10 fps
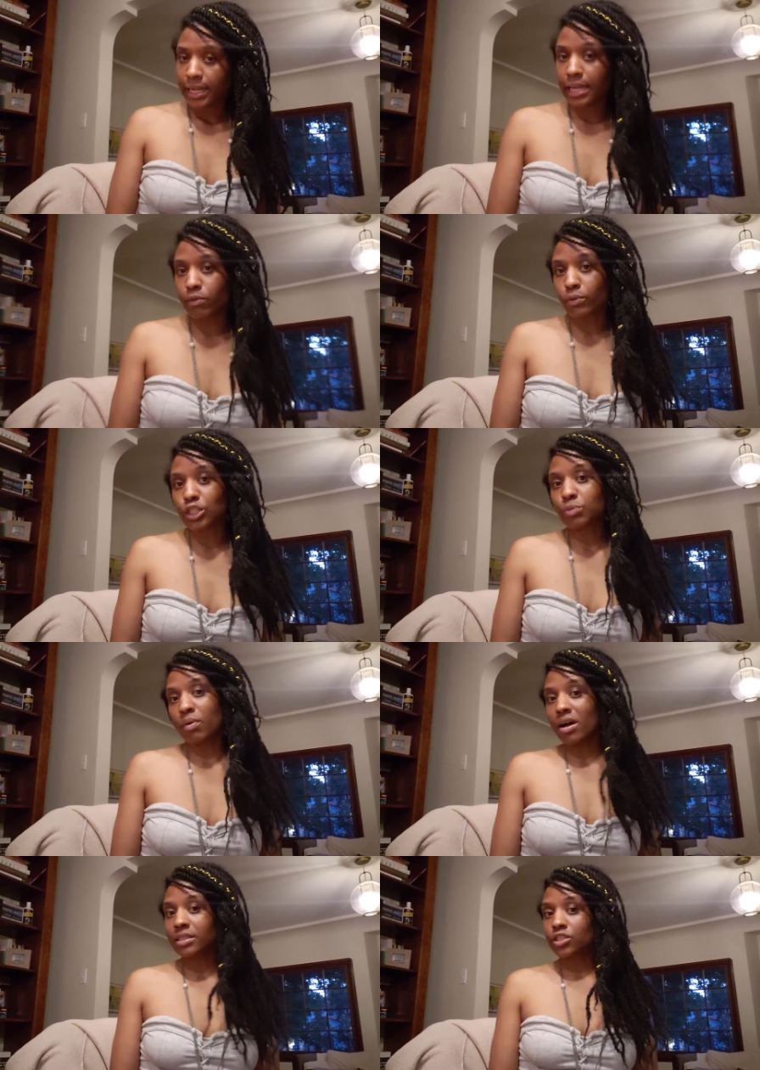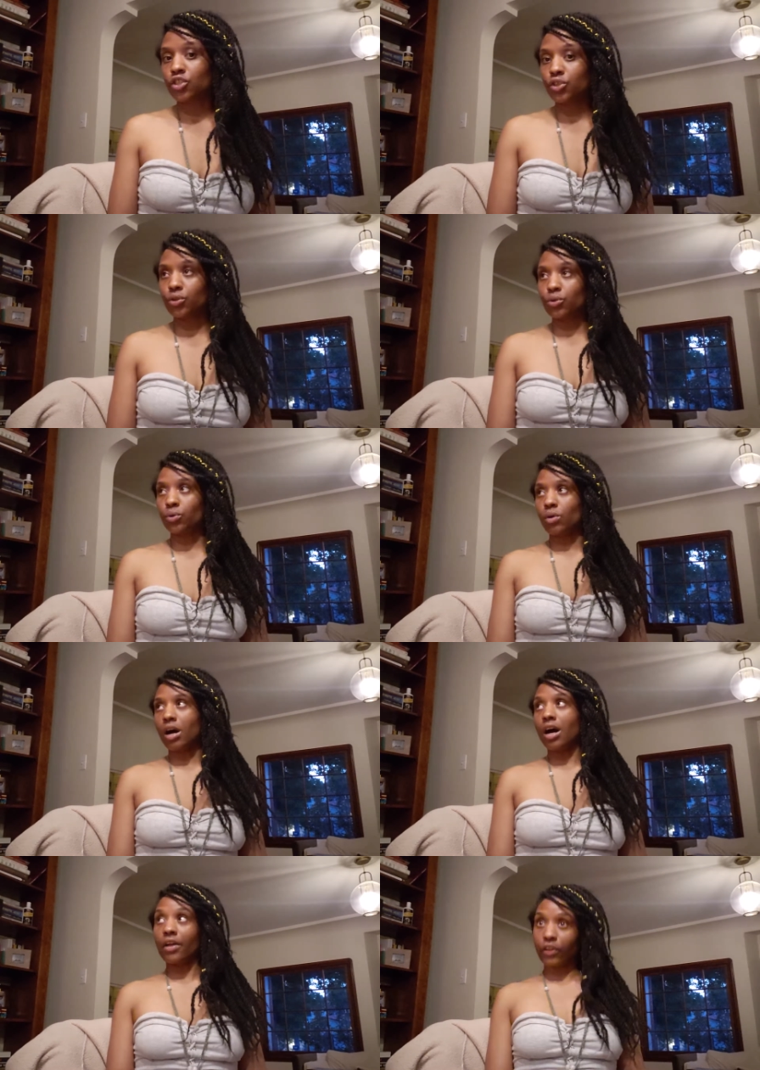in response to
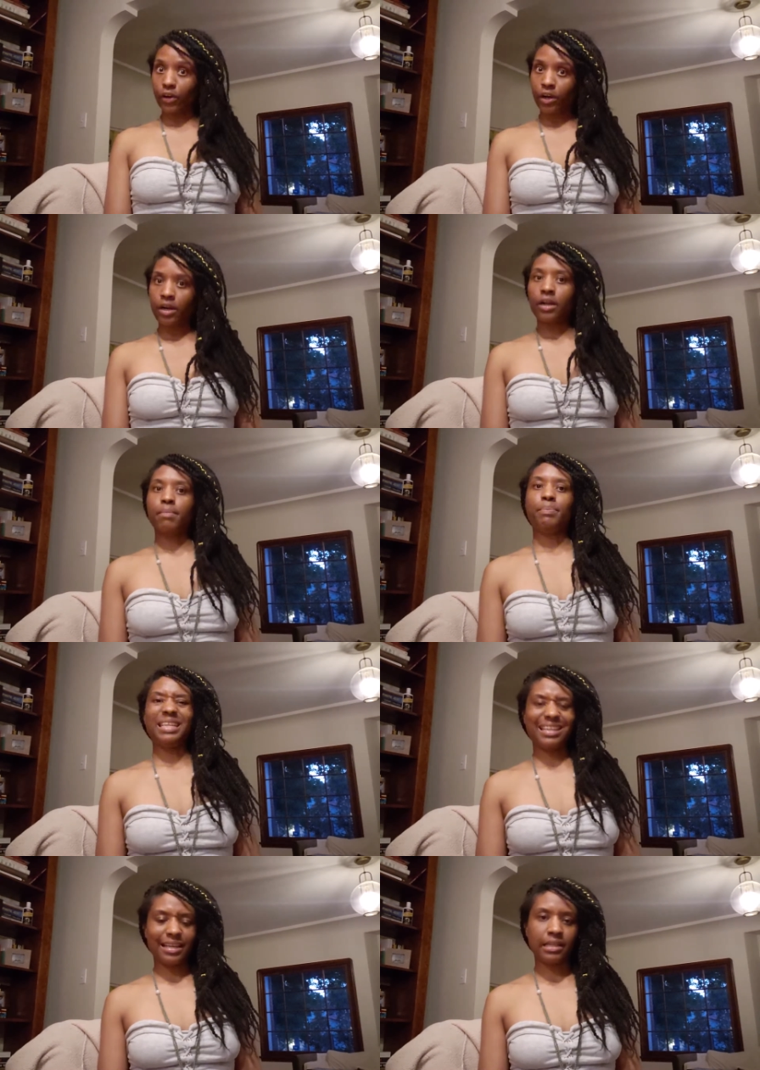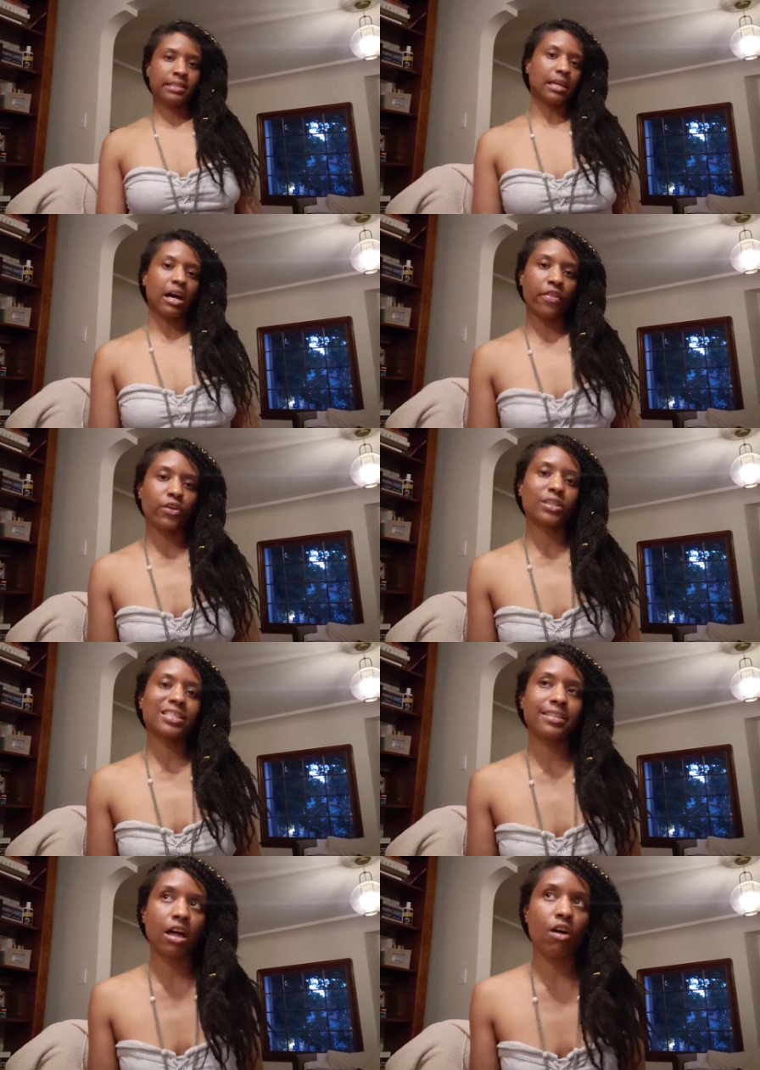other beings, other
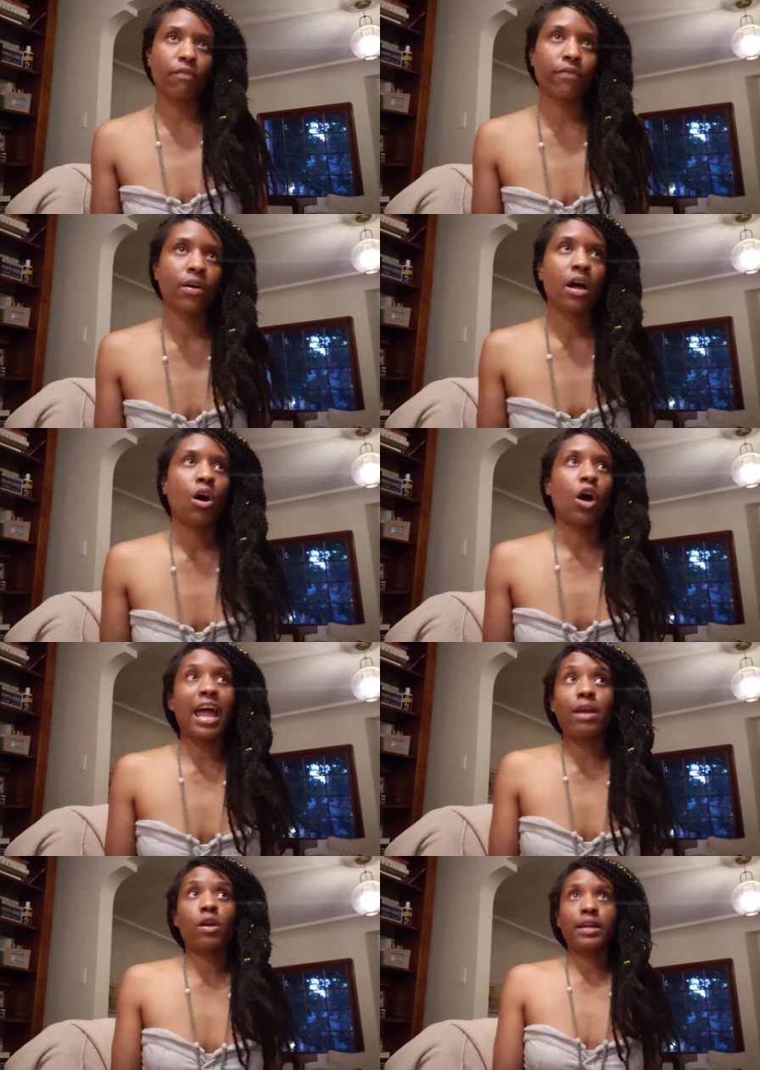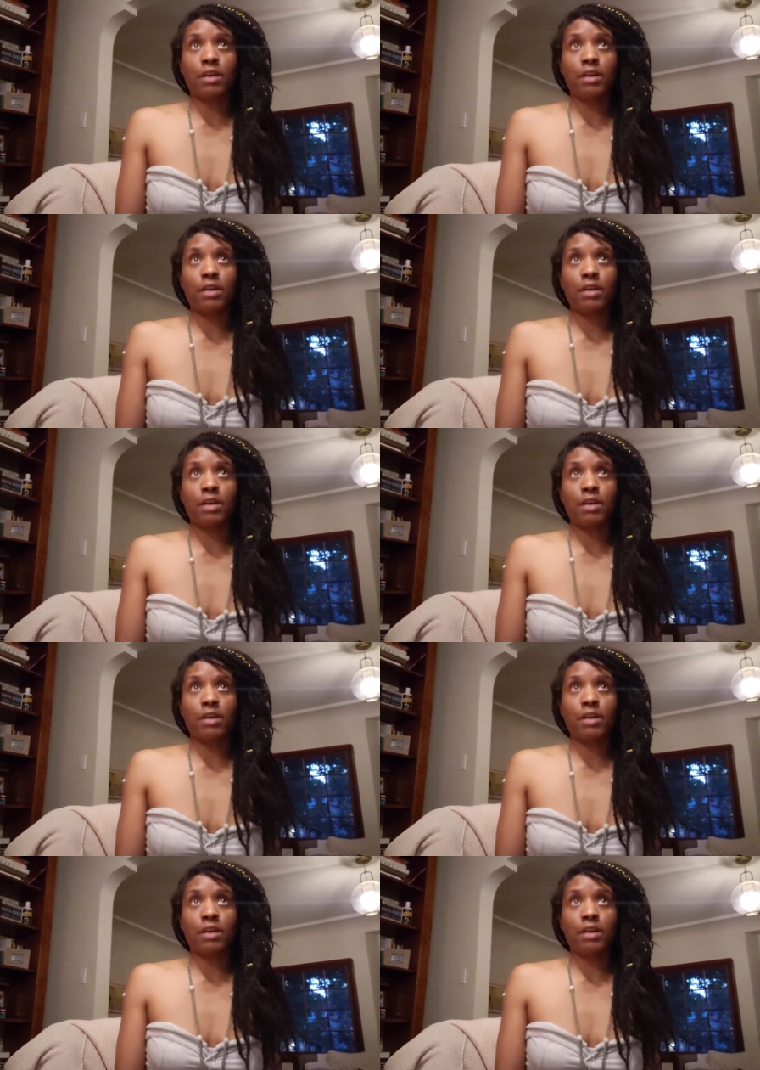self, and